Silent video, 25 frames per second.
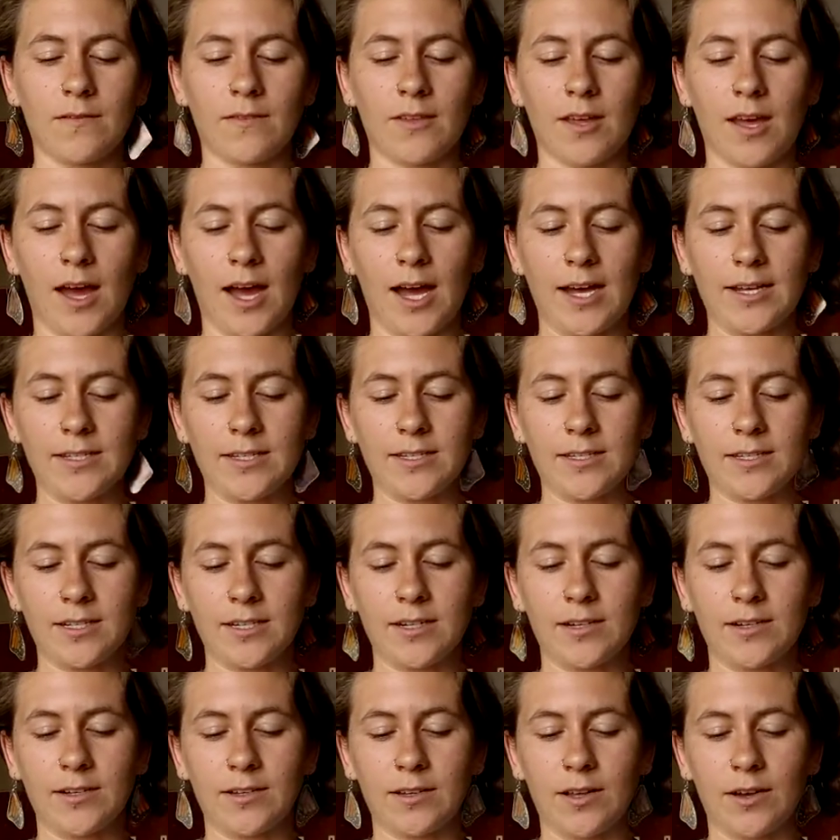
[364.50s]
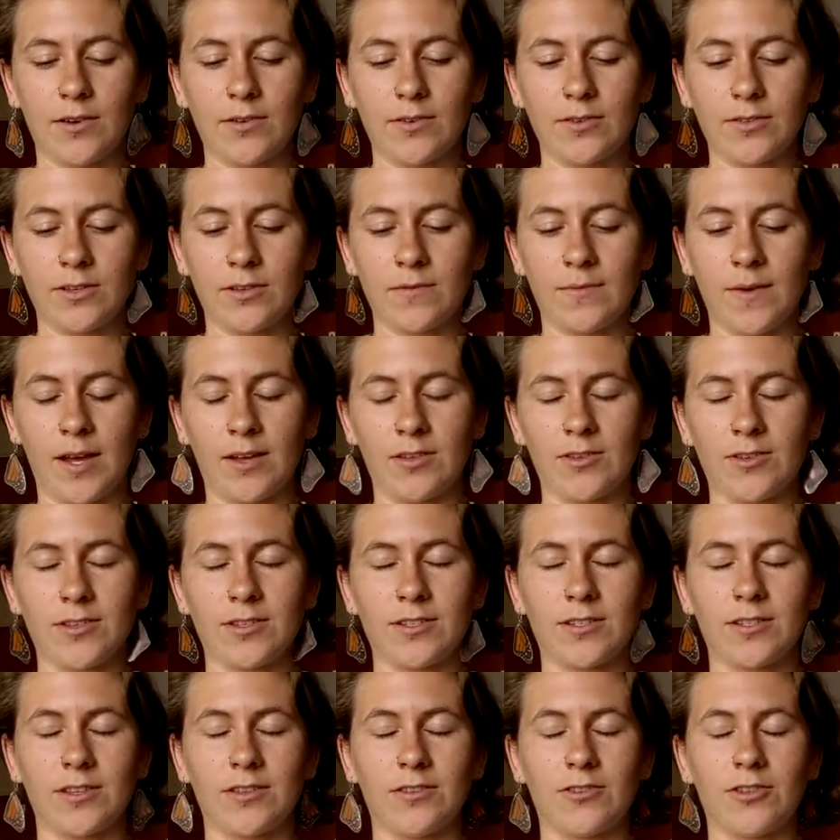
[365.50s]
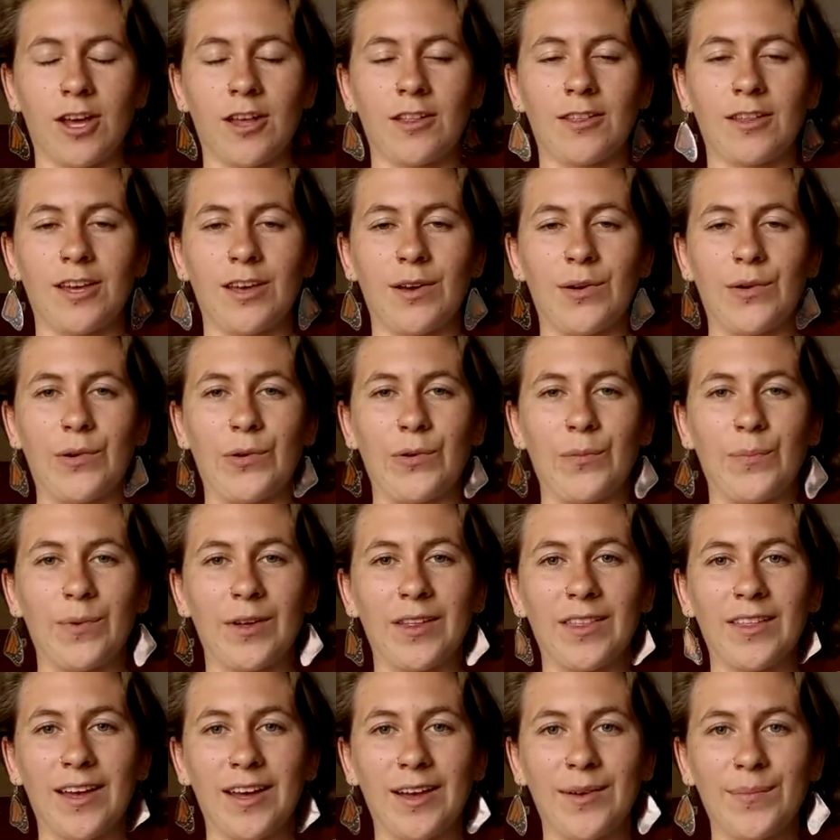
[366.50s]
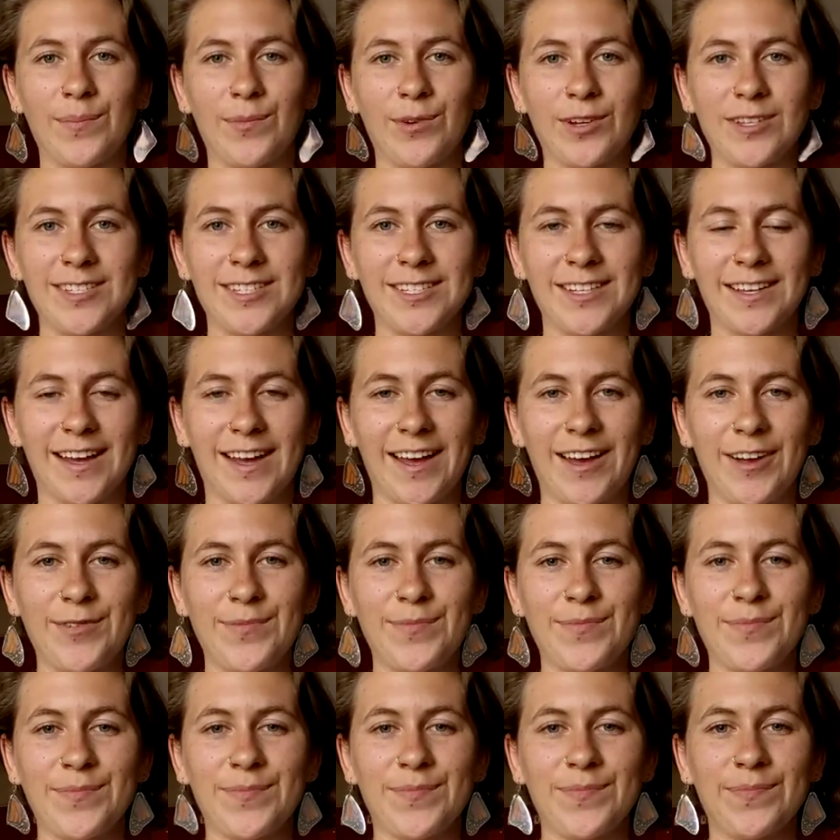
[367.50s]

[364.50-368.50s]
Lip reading: If the eyes did close, you might just gently open them once again.